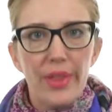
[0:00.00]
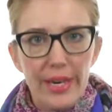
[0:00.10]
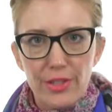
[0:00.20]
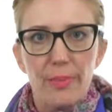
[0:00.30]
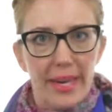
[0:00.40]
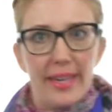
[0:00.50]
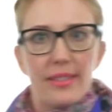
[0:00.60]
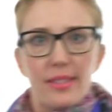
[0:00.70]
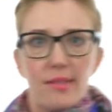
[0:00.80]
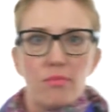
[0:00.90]
without your
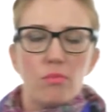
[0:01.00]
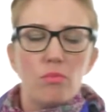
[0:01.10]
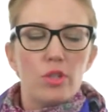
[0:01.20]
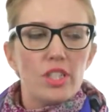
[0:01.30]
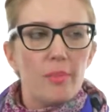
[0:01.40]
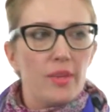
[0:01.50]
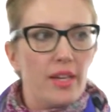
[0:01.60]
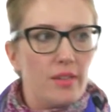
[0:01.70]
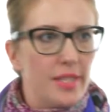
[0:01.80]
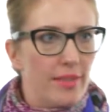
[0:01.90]
pants, which I
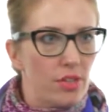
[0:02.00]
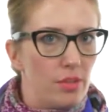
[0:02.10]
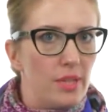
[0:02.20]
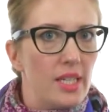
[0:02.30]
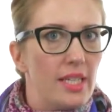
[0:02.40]
plan on never doing